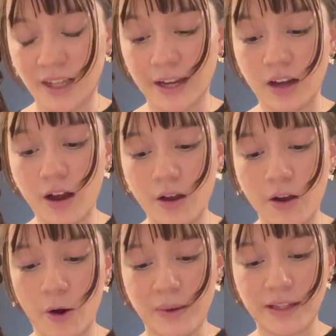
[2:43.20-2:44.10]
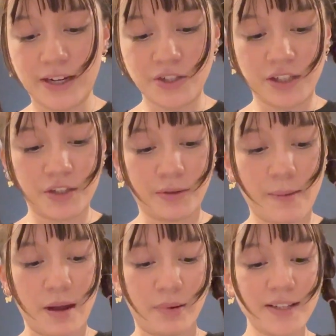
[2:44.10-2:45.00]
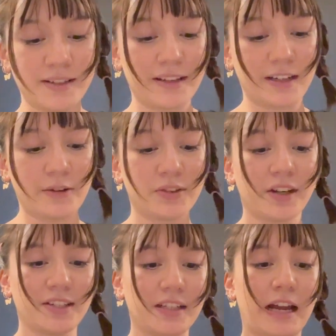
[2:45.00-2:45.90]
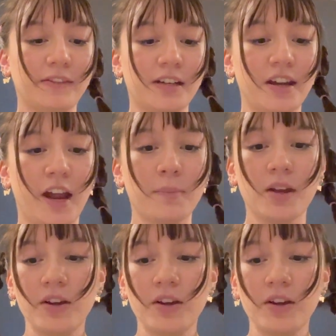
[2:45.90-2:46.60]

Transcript: got home and then I started to wrap my present, and then I realized I didn't have any tape.